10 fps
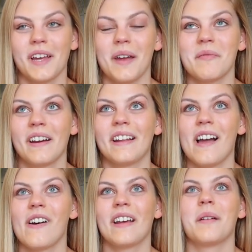time right
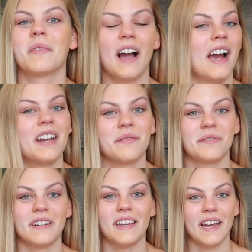now and I'm kind of
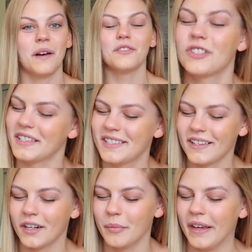freaking out just a
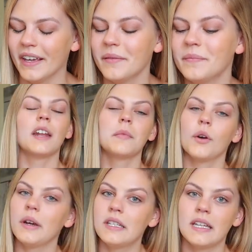little bit. And I'm
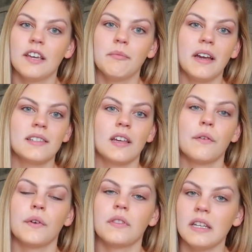going to give
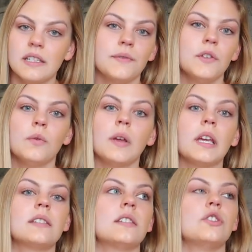myself these few
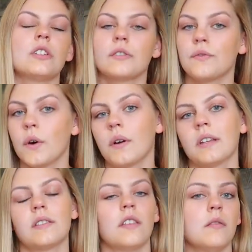weeks to just
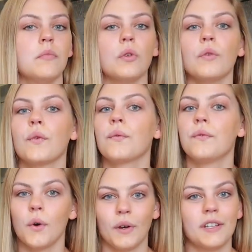focus on the move,
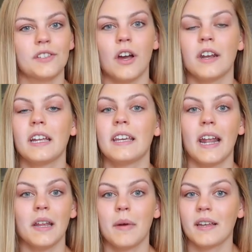focus on
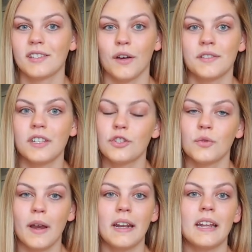getting myself
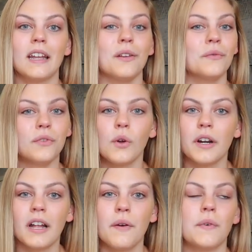situated in
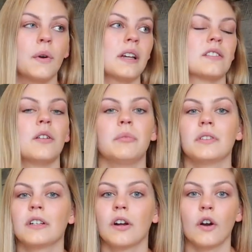Florida, focus on
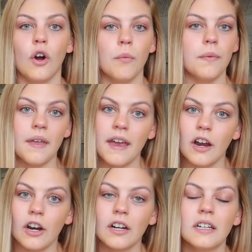building our home
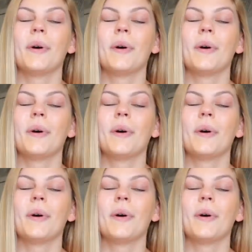there.